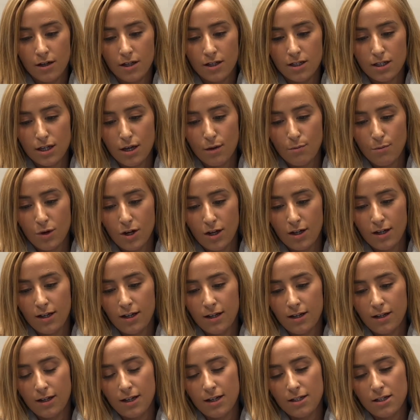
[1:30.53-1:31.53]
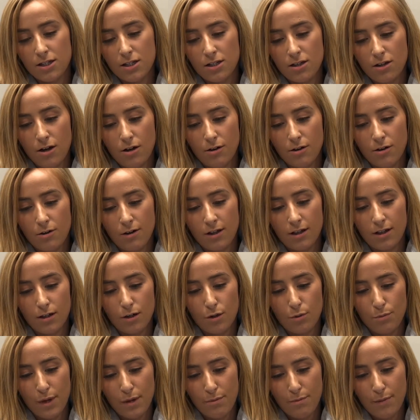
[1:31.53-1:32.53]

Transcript: someone gets to know you a little bit